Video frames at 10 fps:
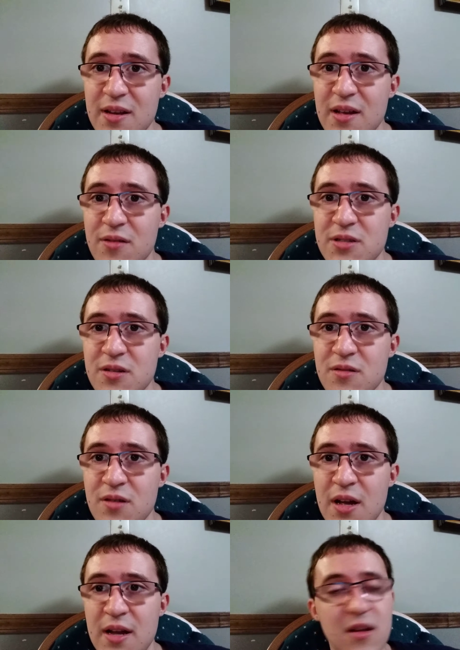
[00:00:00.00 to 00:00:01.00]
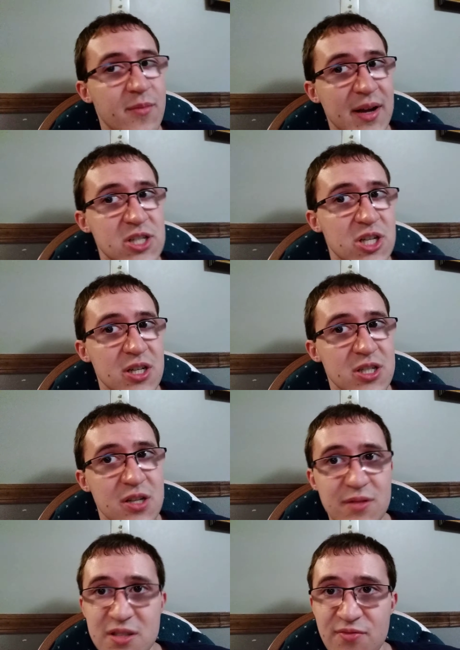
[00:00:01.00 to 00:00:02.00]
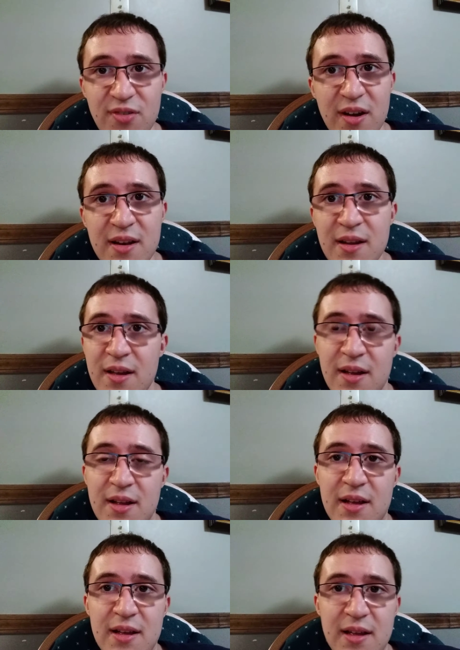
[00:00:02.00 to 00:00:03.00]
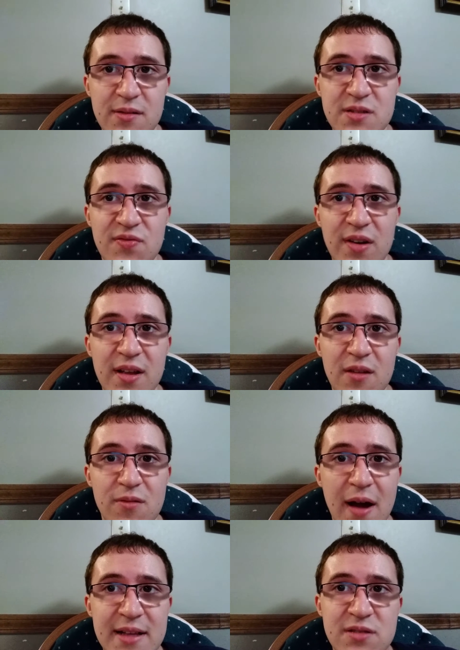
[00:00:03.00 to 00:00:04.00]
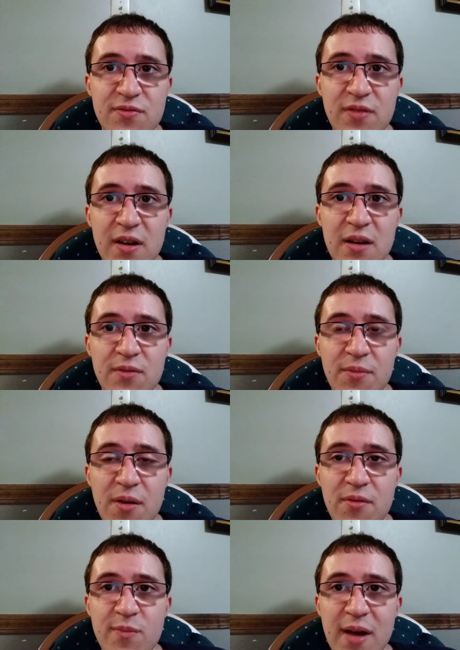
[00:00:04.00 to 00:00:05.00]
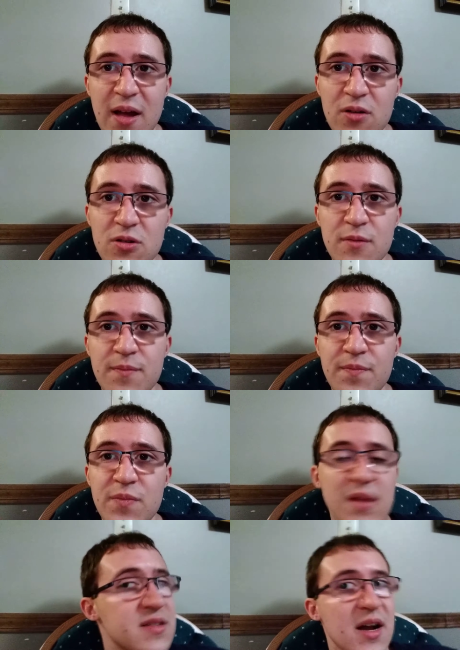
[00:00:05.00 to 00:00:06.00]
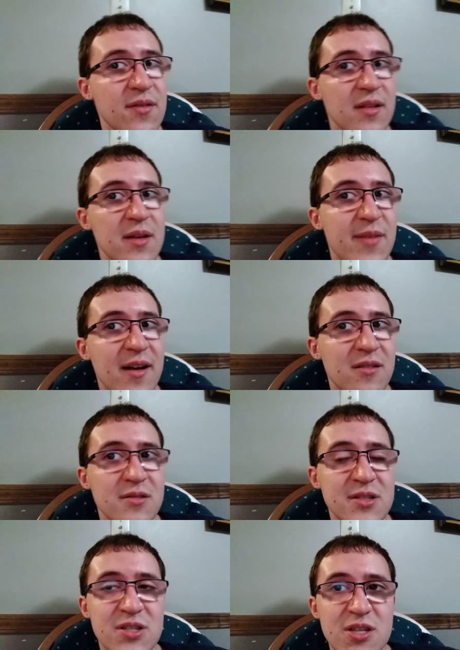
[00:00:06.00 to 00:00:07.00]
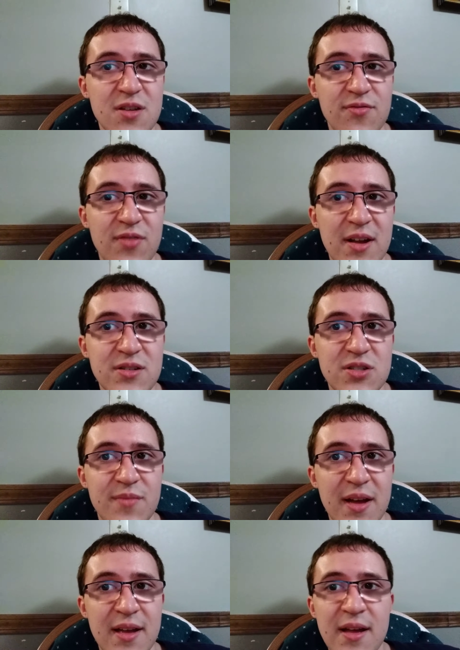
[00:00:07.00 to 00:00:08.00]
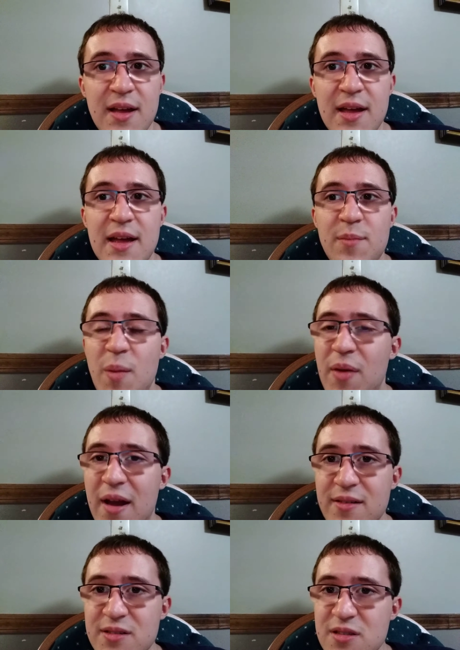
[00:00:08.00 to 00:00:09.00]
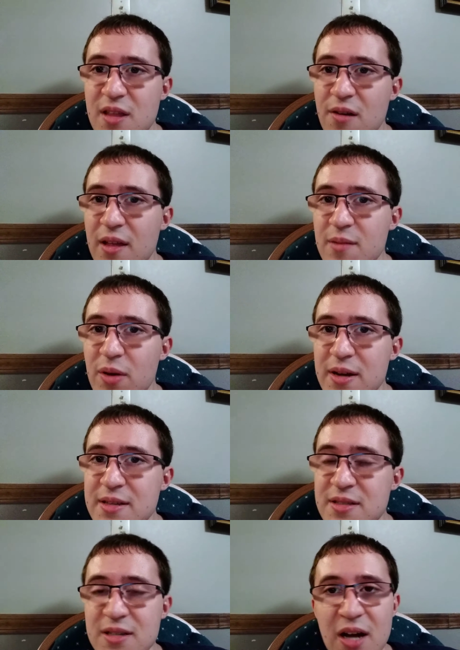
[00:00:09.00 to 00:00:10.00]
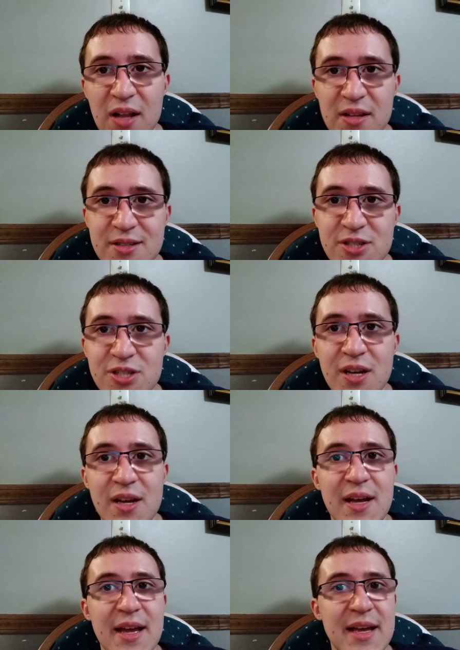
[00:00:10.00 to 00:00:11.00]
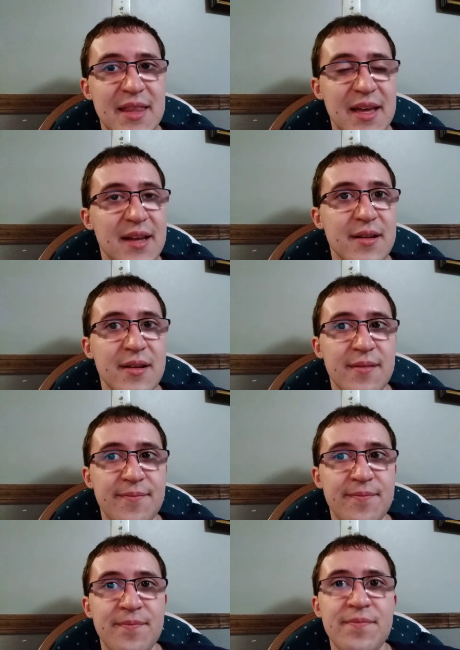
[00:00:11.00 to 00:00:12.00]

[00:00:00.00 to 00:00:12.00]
to go to near my church. It was fun. The rides are fun. We went with my uncle. He's not really my uncle. He's just a friend to my parents. They were like buddies in college. And then